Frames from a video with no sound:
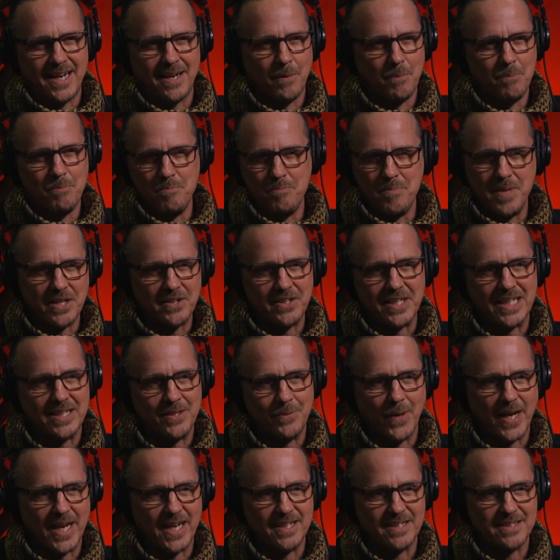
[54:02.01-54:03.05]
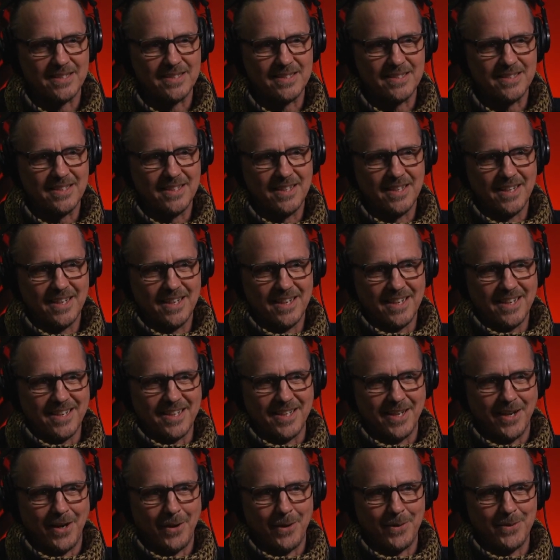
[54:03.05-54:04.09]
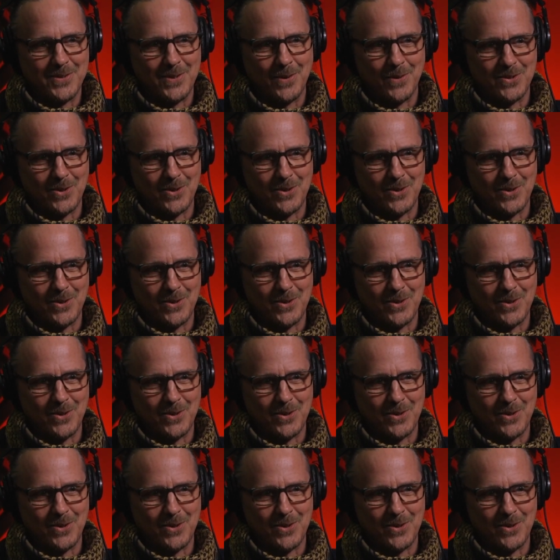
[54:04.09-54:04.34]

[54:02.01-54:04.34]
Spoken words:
a million ways. You know, so it's